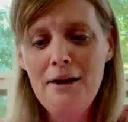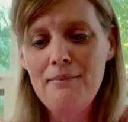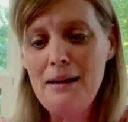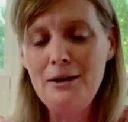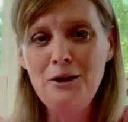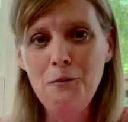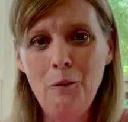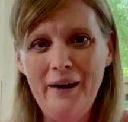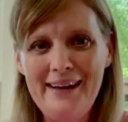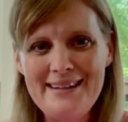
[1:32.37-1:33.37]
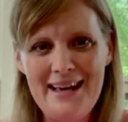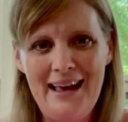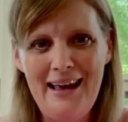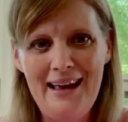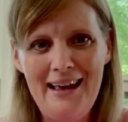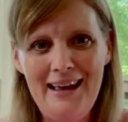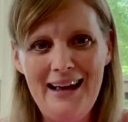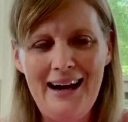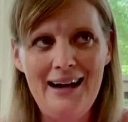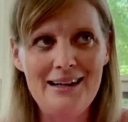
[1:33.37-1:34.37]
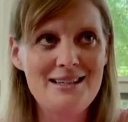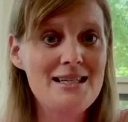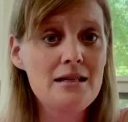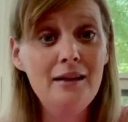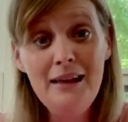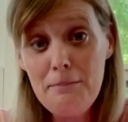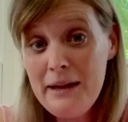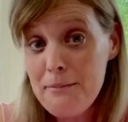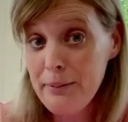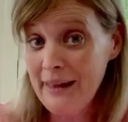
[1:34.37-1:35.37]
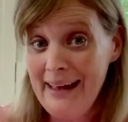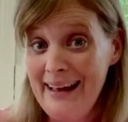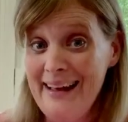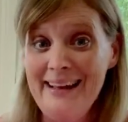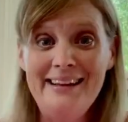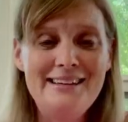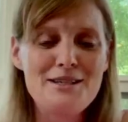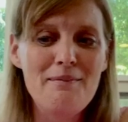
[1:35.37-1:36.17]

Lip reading: Maybe you want a sleepy blend.